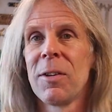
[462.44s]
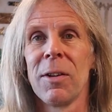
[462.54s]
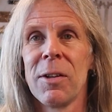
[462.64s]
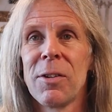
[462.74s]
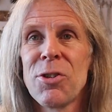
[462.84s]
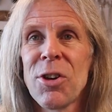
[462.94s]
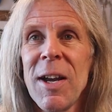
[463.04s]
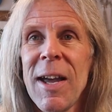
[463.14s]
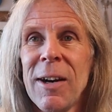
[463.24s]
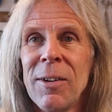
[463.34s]
to
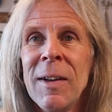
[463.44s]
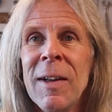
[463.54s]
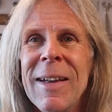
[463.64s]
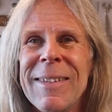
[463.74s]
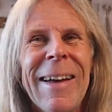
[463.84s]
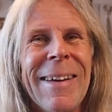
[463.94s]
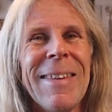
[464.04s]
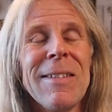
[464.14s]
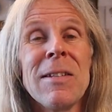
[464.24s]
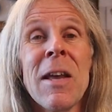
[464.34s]
dry out. So
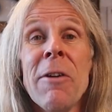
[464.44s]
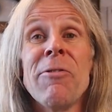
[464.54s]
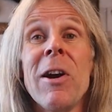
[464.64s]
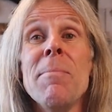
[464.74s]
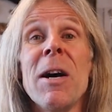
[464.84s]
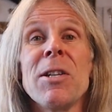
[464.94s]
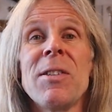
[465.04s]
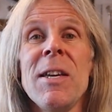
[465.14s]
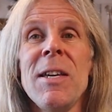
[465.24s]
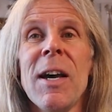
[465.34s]
this is very
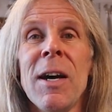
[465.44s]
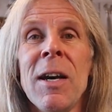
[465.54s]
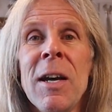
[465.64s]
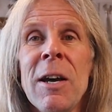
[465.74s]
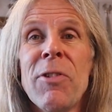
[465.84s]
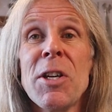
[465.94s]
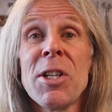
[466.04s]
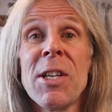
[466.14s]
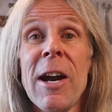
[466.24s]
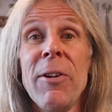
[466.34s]
much the
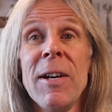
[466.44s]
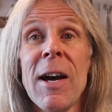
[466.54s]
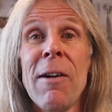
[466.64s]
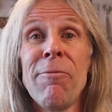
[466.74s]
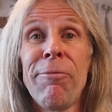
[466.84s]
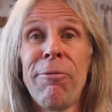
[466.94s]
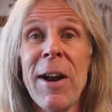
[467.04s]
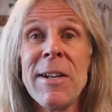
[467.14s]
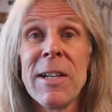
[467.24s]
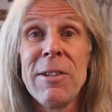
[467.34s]
vegetarian
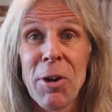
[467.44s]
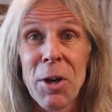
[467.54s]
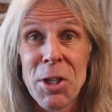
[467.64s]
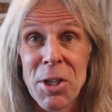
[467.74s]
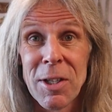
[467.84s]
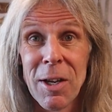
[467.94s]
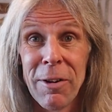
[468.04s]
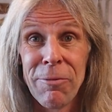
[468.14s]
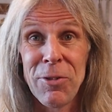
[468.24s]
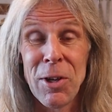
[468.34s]
unfriendly version
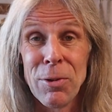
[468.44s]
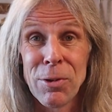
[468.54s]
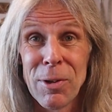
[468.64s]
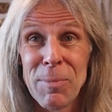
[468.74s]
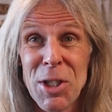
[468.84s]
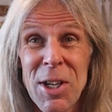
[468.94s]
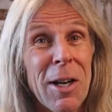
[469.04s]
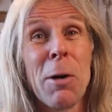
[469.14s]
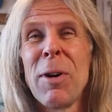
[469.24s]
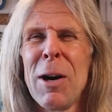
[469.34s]
of Views from the
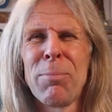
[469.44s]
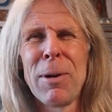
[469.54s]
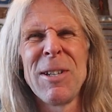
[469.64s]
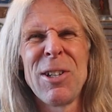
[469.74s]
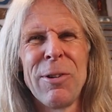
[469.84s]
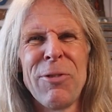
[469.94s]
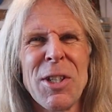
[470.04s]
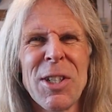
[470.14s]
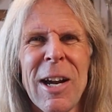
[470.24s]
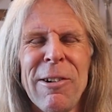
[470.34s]
Shed. I'll probably do a
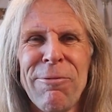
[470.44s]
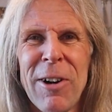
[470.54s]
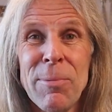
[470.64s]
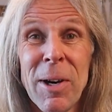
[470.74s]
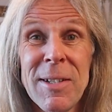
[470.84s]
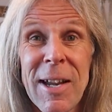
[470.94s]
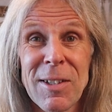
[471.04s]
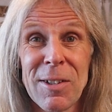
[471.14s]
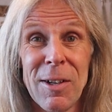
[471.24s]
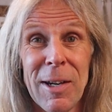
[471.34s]
vegetarian friendly one
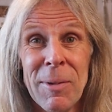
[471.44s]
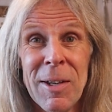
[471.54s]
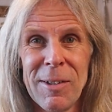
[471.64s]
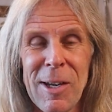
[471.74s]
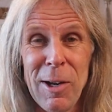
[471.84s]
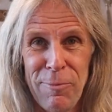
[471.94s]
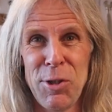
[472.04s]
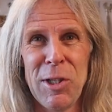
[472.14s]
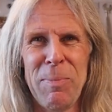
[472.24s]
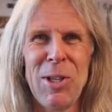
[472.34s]
next time. It's like, I've
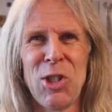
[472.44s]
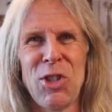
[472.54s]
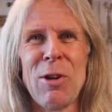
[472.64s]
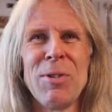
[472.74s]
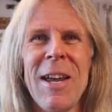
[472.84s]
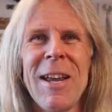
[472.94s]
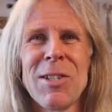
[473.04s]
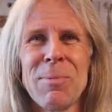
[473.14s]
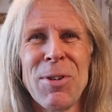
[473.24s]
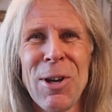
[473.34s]
just been sauteing
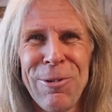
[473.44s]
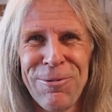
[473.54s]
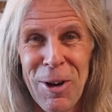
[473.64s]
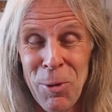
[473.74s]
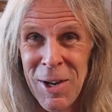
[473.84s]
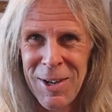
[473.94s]
some tofu.